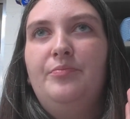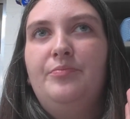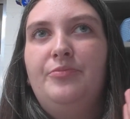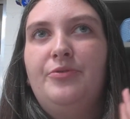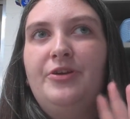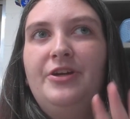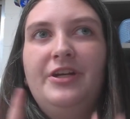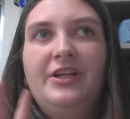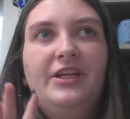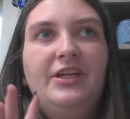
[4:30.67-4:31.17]

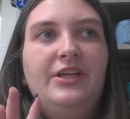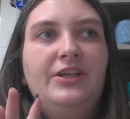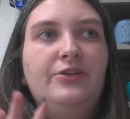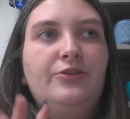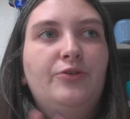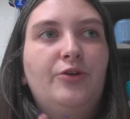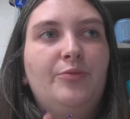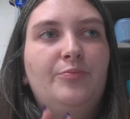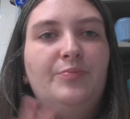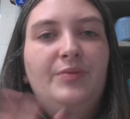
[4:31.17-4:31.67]
pretty
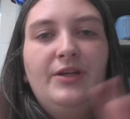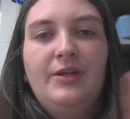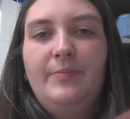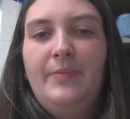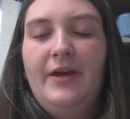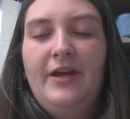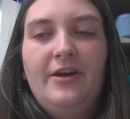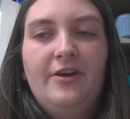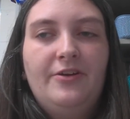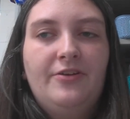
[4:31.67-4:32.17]
or big
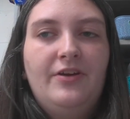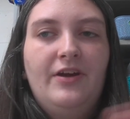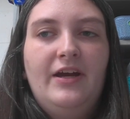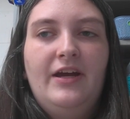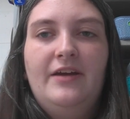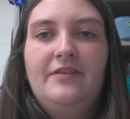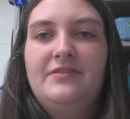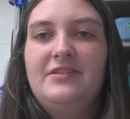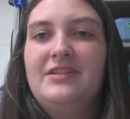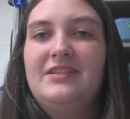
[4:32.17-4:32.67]

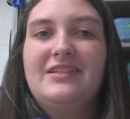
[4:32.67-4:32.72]
paragraphs.